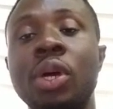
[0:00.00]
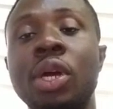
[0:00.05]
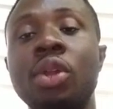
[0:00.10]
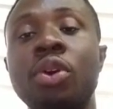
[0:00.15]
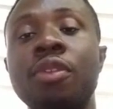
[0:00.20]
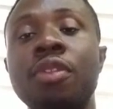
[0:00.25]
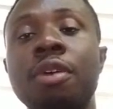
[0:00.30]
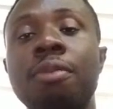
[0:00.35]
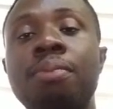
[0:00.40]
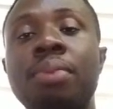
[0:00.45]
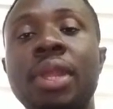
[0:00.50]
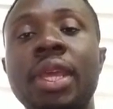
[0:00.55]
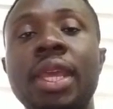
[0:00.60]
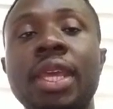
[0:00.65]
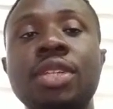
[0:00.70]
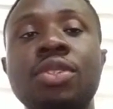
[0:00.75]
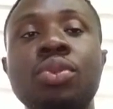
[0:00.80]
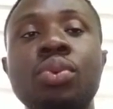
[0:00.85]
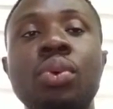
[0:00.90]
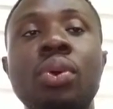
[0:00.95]
One of the
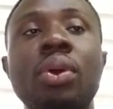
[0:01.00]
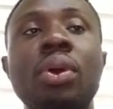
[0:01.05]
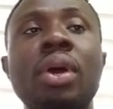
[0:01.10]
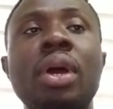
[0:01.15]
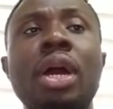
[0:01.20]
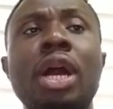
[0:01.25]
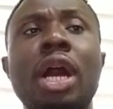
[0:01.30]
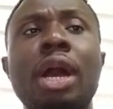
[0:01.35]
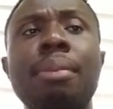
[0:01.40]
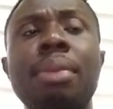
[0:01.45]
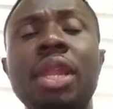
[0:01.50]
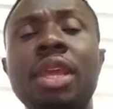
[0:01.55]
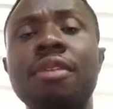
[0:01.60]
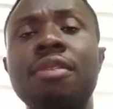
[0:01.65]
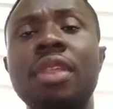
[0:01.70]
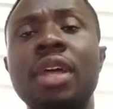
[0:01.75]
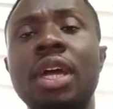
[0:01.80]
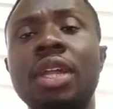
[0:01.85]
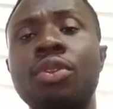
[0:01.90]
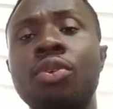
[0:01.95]
players who I
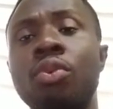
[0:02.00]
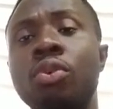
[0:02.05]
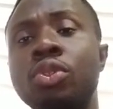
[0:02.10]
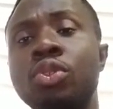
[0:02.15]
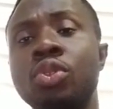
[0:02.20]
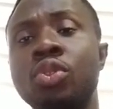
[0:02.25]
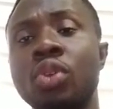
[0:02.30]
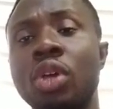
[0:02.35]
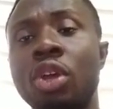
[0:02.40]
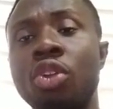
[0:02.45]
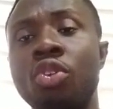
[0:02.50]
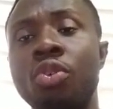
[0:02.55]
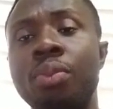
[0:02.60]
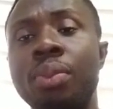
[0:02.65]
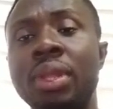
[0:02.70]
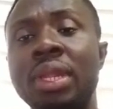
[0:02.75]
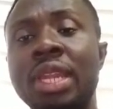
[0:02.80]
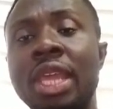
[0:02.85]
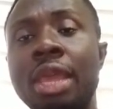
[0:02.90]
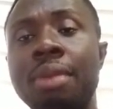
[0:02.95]
believe that Coach Otuado will
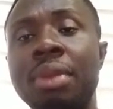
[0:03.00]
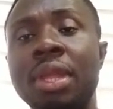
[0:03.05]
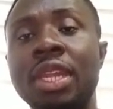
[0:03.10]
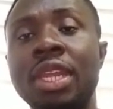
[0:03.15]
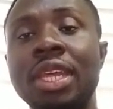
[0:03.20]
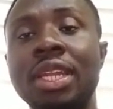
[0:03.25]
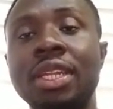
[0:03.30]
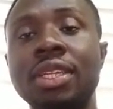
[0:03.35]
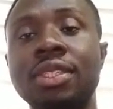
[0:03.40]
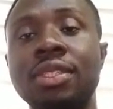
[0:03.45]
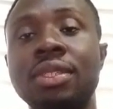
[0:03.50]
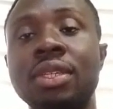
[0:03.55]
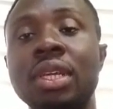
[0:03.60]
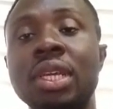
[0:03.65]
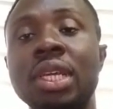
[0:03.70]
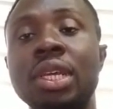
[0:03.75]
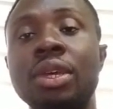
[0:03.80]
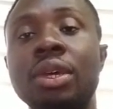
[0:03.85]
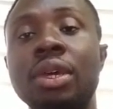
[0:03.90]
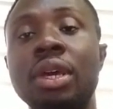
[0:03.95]
be naming in this
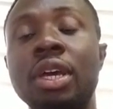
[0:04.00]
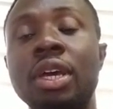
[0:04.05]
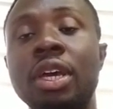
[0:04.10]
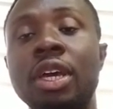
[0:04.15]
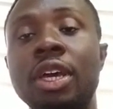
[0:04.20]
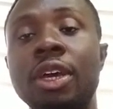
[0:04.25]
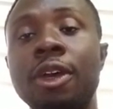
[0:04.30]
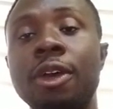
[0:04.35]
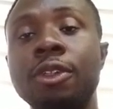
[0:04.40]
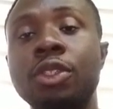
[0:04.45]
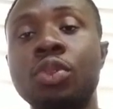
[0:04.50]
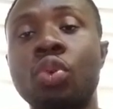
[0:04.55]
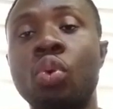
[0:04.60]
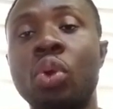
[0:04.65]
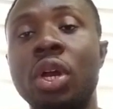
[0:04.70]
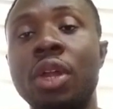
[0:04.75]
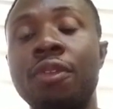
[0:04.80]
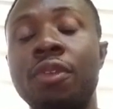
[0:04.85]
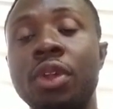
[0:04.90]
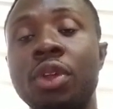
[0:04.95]

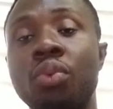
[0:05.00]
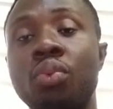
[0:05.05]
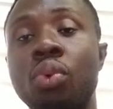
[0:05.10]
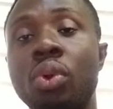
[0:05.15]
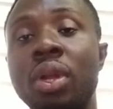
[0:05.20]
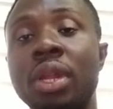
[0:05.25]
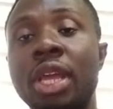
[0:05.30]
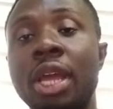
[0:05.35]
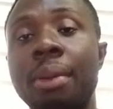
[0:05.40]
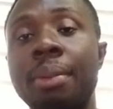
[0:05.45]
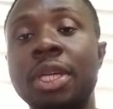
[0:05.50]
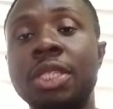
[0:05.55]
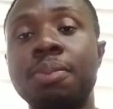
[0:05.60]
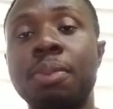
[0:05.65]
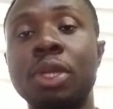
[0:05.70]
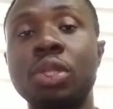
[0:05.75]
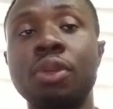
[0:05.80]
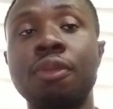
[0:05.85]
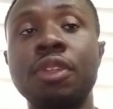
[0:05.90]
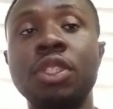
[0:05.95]
squad for the World Cup
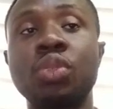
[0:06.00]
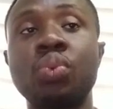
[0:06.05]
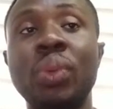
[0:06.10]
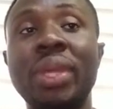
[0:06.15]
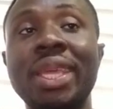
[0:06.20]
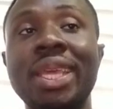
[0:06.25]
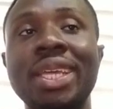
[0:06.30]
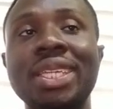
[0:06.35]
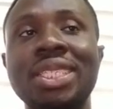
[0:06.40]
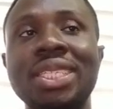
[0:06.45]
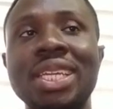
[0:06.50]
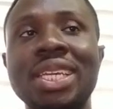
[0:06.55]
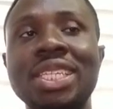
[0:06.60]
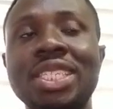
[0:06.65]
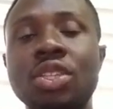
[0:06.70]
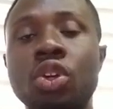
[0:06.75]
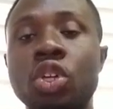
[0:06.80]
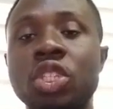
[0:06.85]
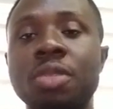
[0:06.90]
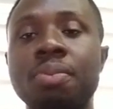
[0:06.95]
as part of his wingers is